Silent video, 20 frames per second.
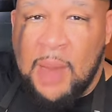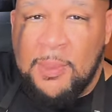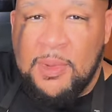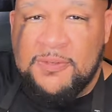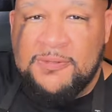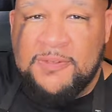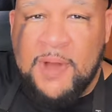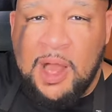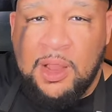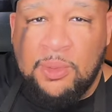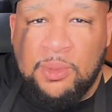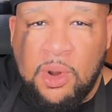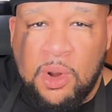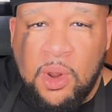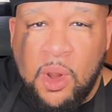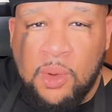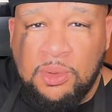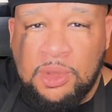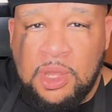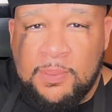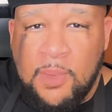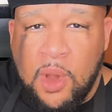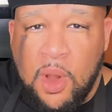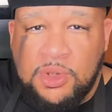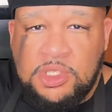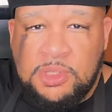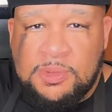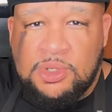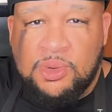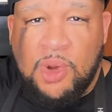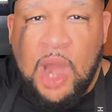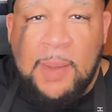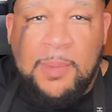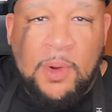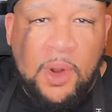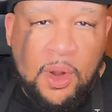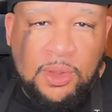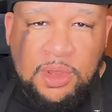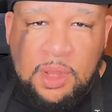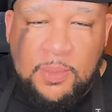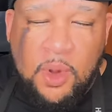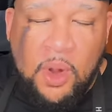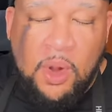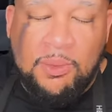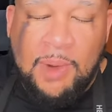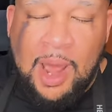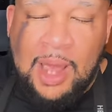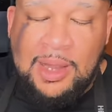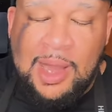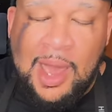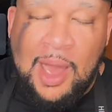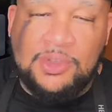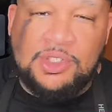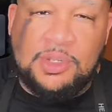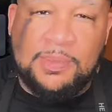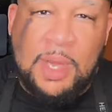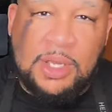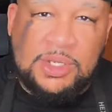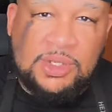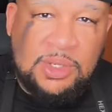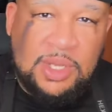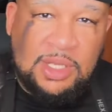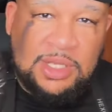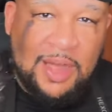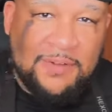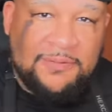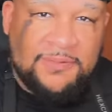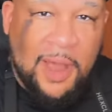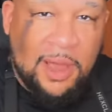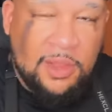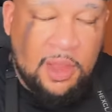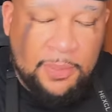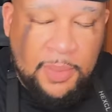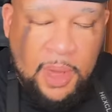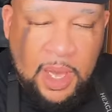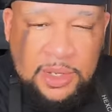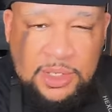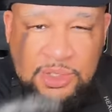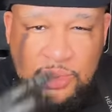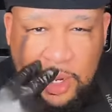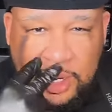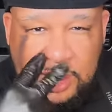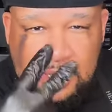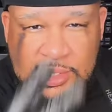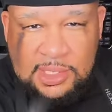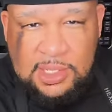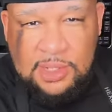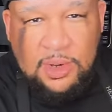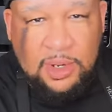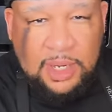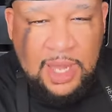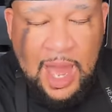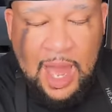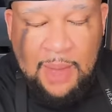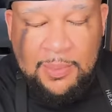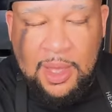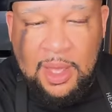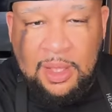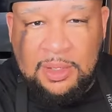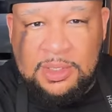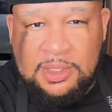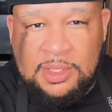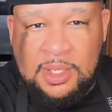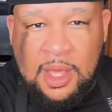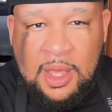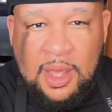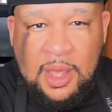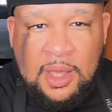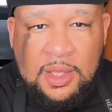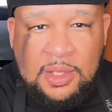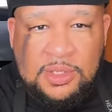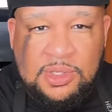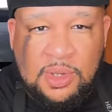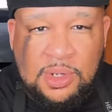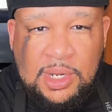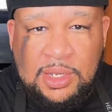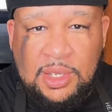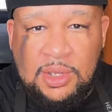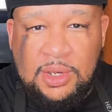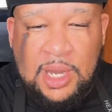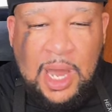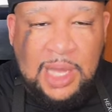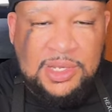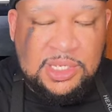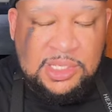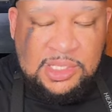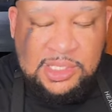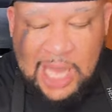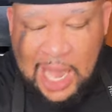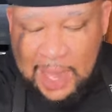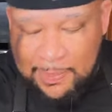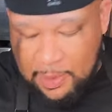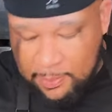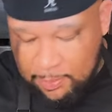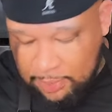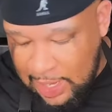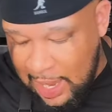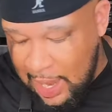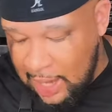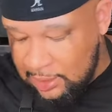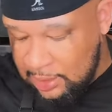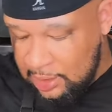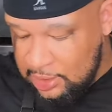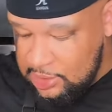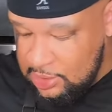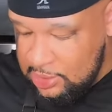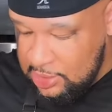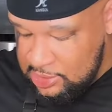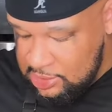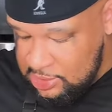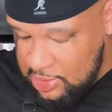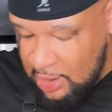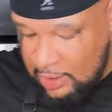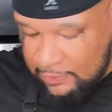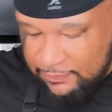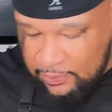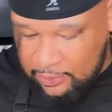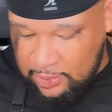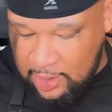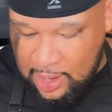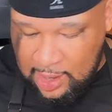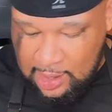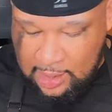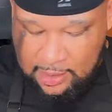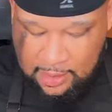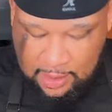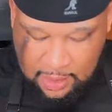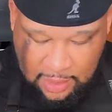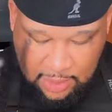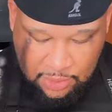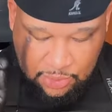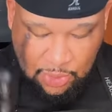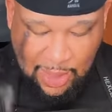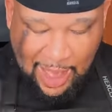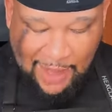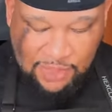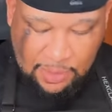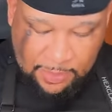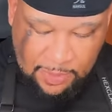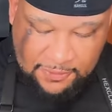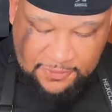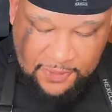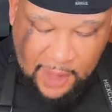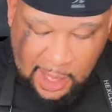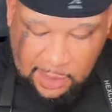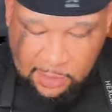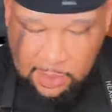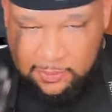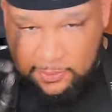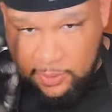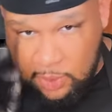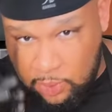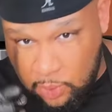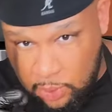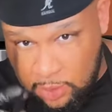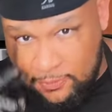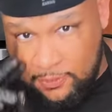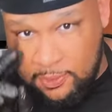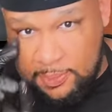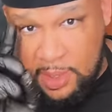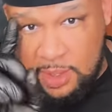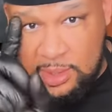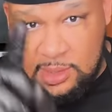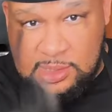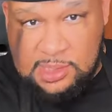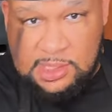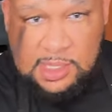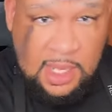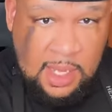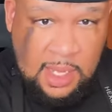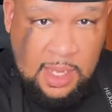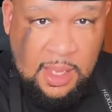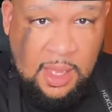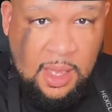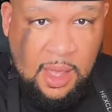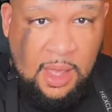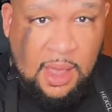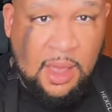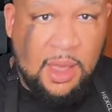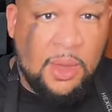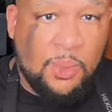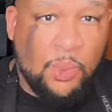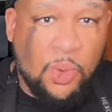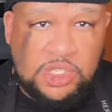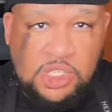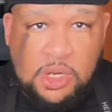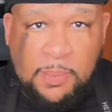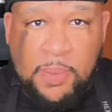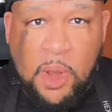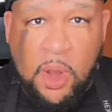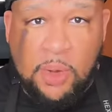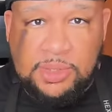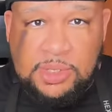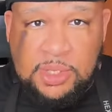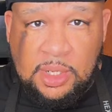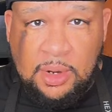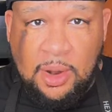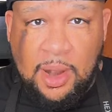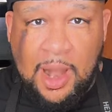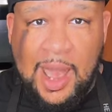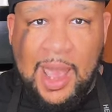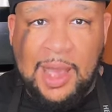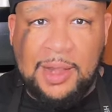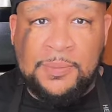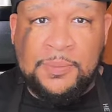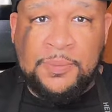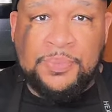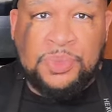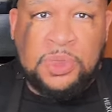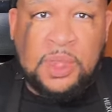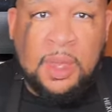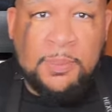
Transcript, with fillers: I'm in follower only mode, subscriber only mode right now, so make sure you hit that follow button so I can see your comments so that you're not just typing blindly to yourself, okay? You have to be following in order for me to see what you're posting, all right?